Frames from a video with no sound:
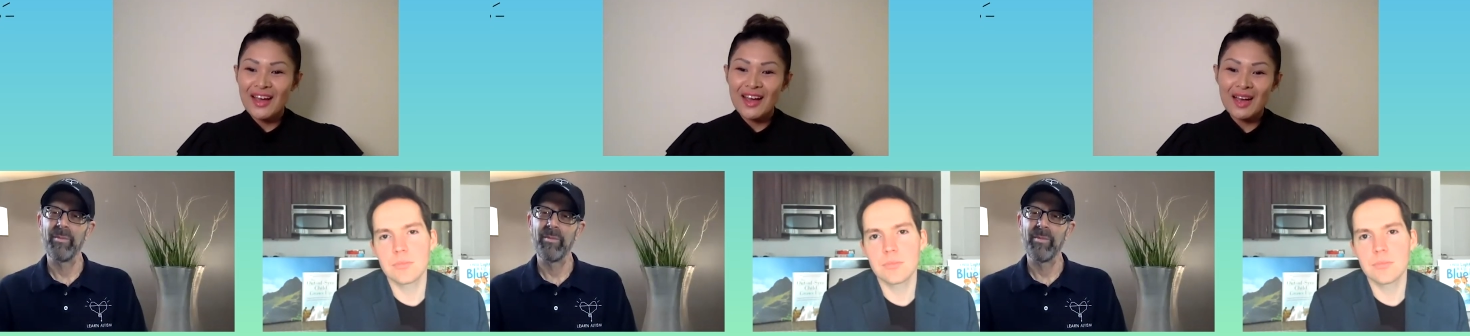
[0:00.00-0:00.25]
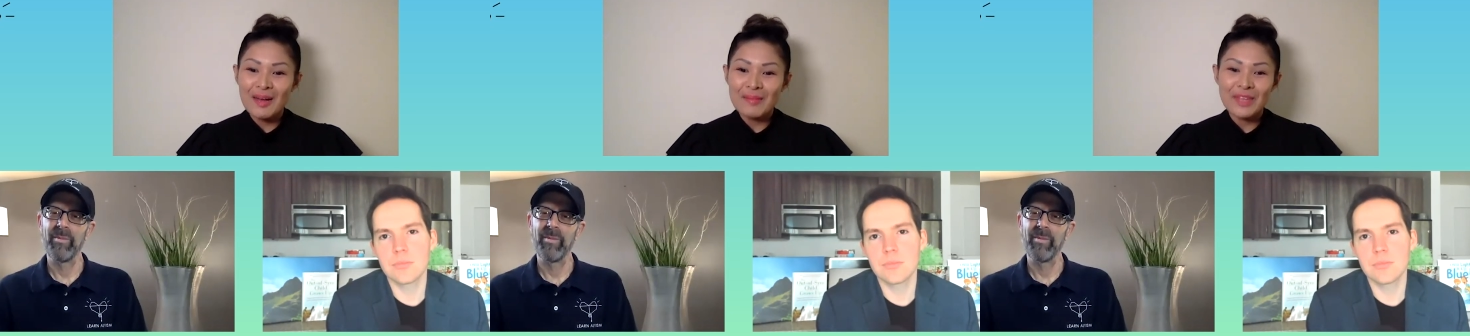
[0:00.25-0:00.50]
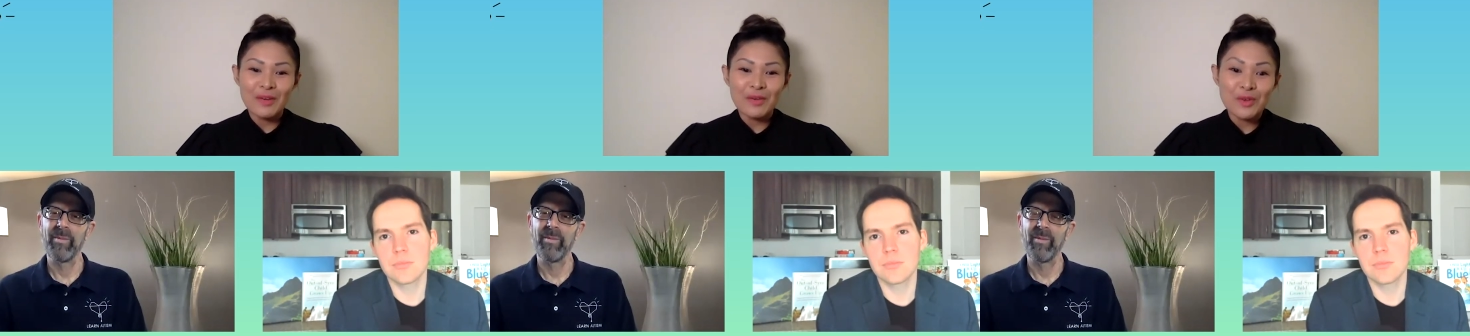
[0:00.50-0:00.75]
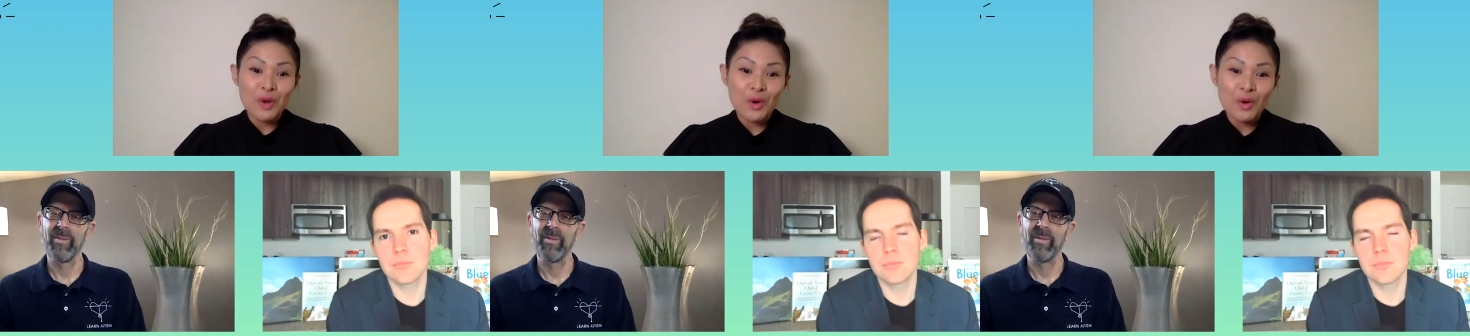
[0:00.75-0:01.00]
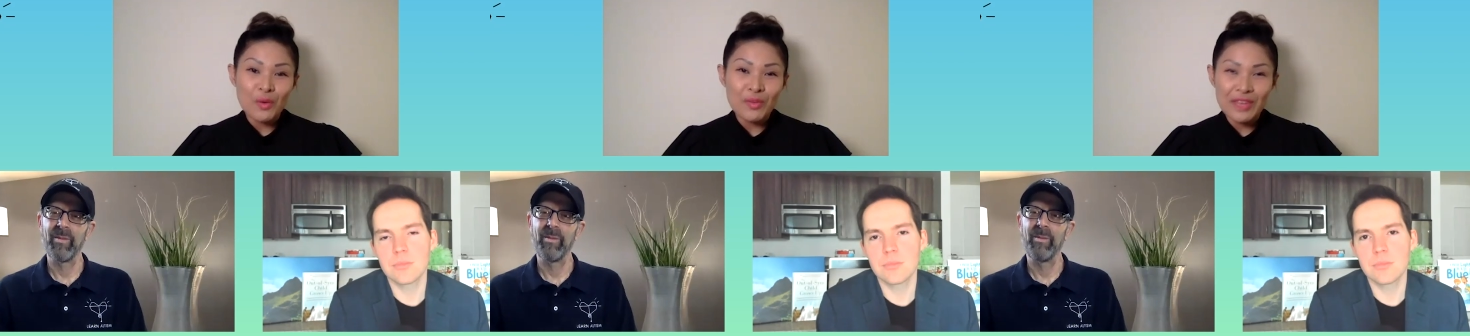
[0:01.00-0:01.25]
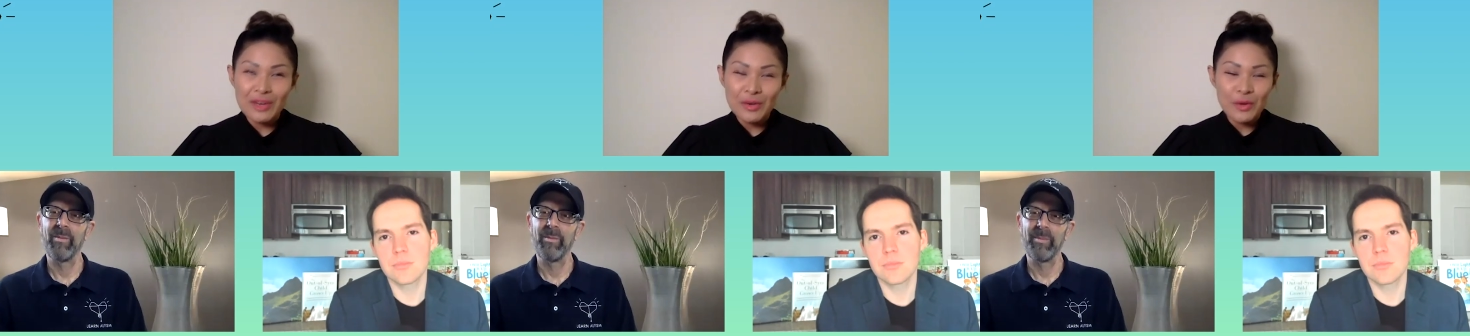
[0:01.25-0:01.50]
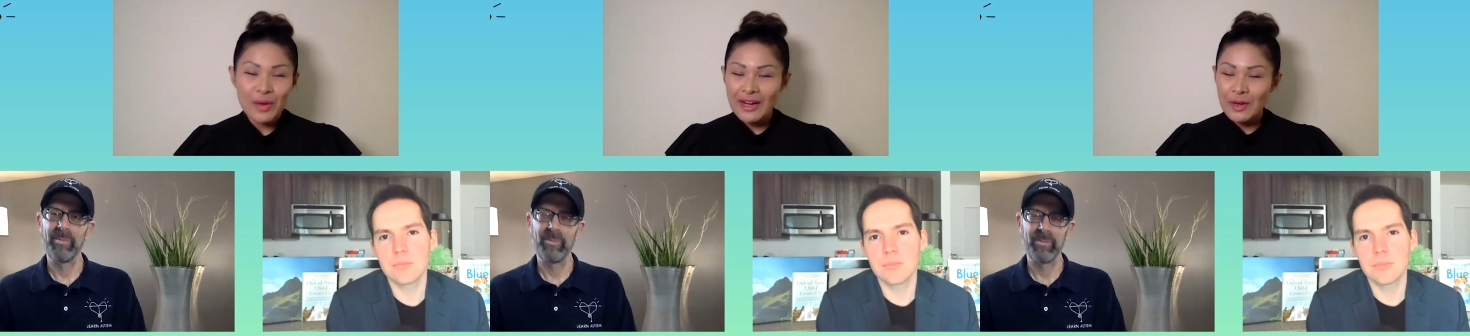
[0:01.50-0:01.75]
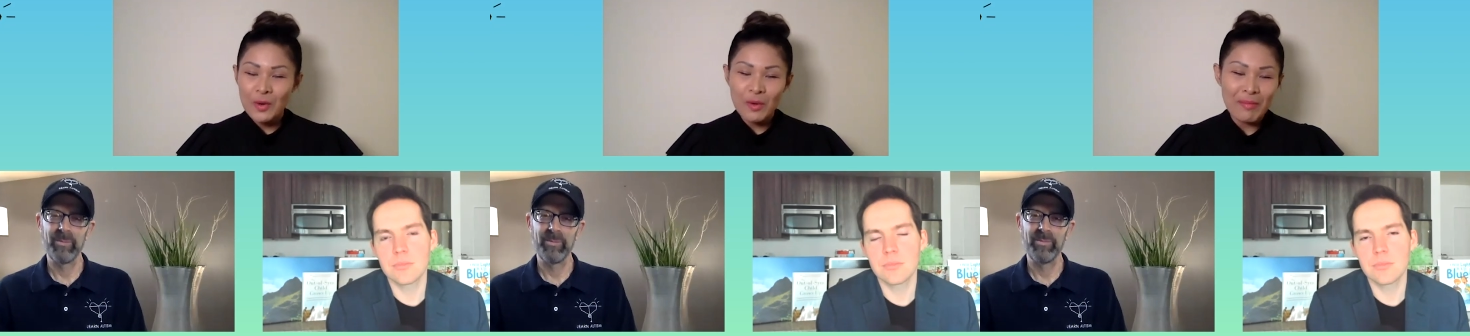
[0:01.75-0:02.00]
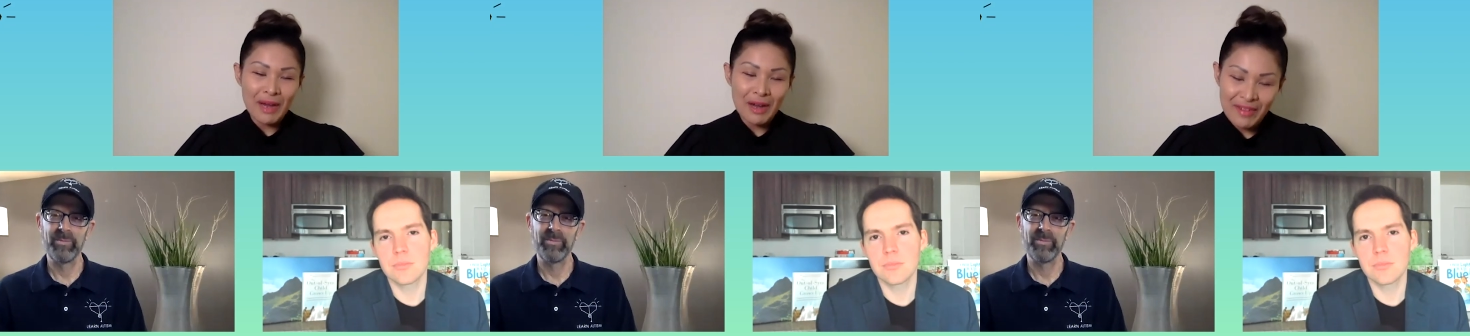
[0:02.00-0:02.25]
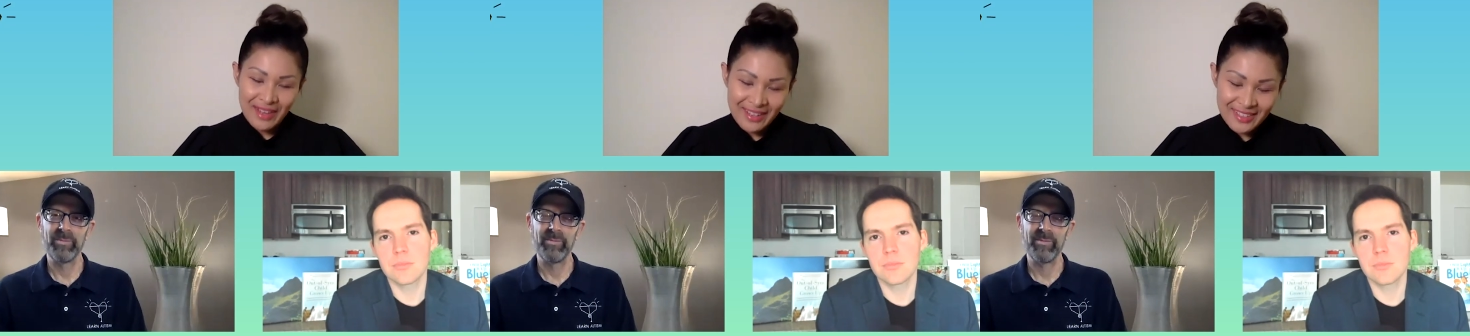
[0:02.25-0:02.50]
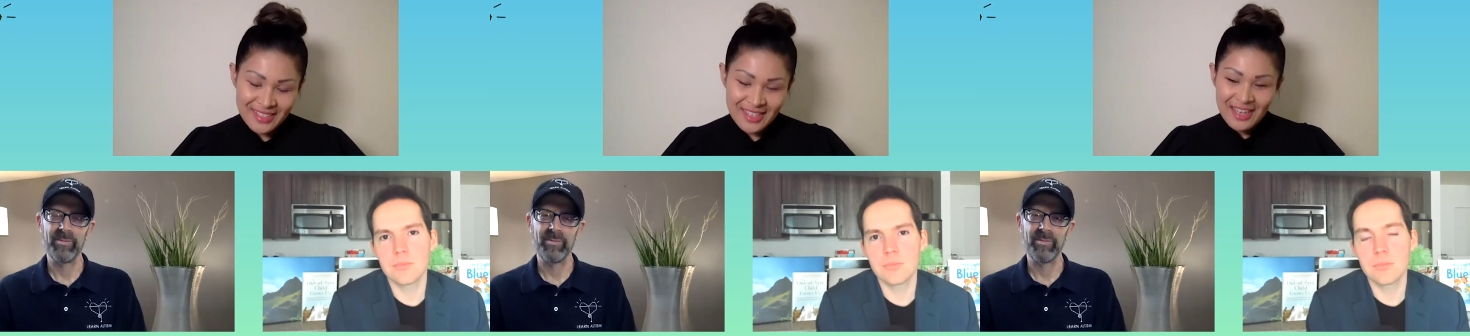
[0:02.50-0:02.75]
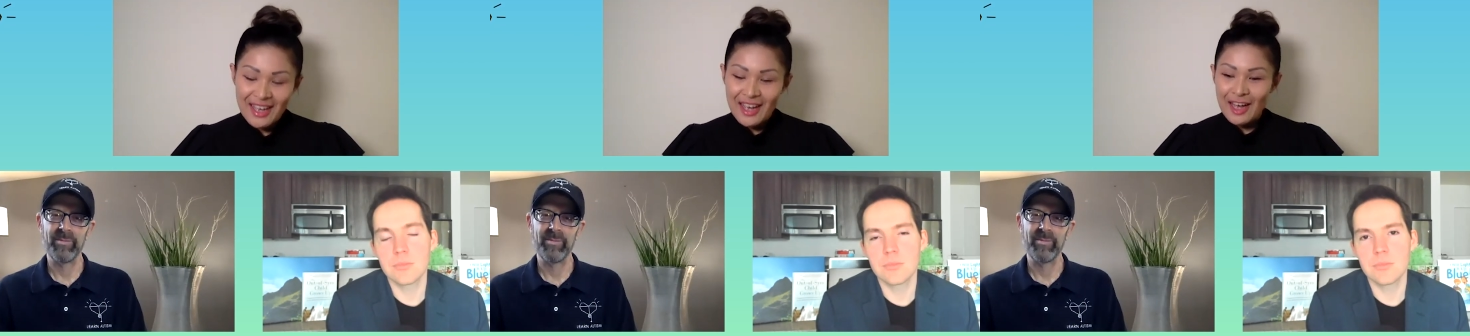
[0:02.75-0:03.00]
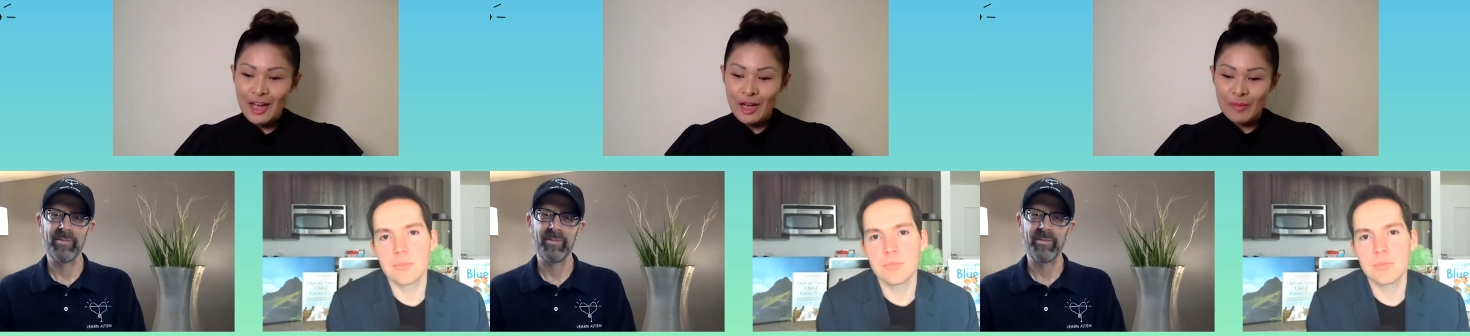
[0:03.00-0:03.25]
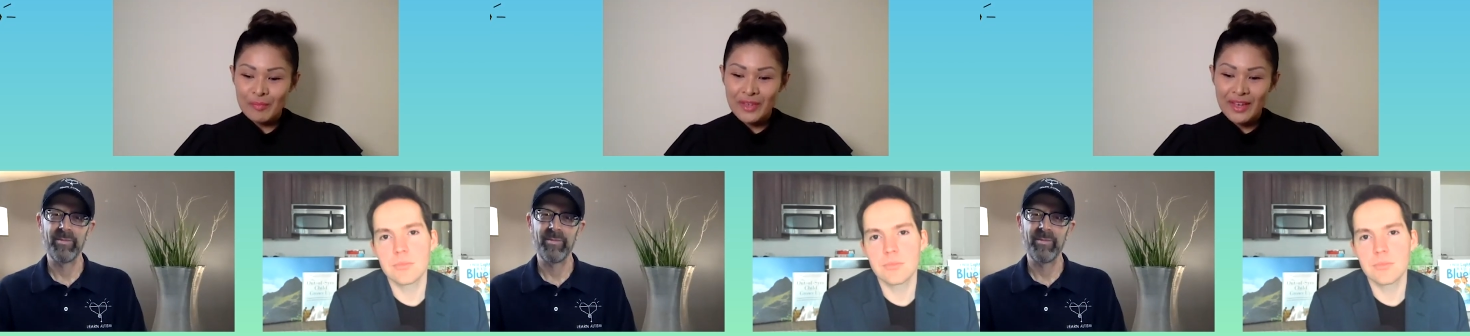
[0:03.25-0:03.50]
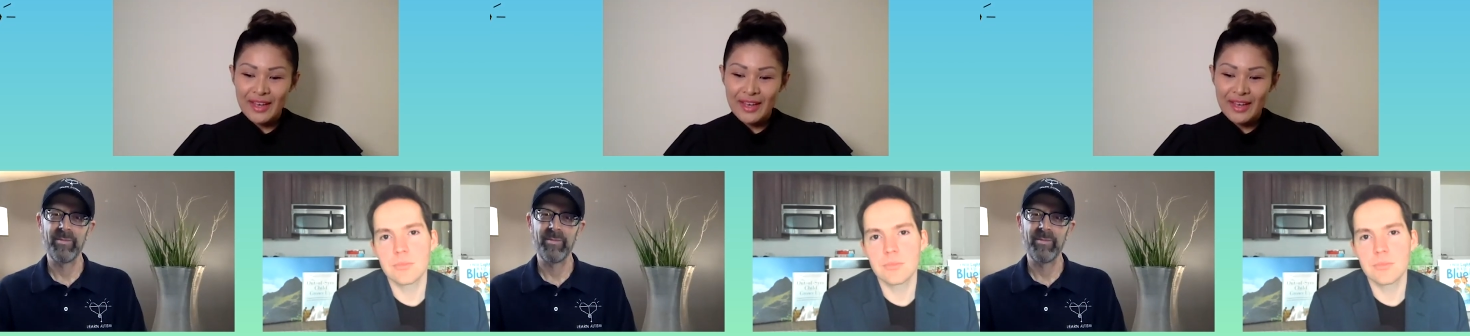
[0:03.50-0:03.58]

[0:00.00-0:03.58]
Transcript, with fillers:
Speaker 1: um, they don't know they don't know how to go about it um,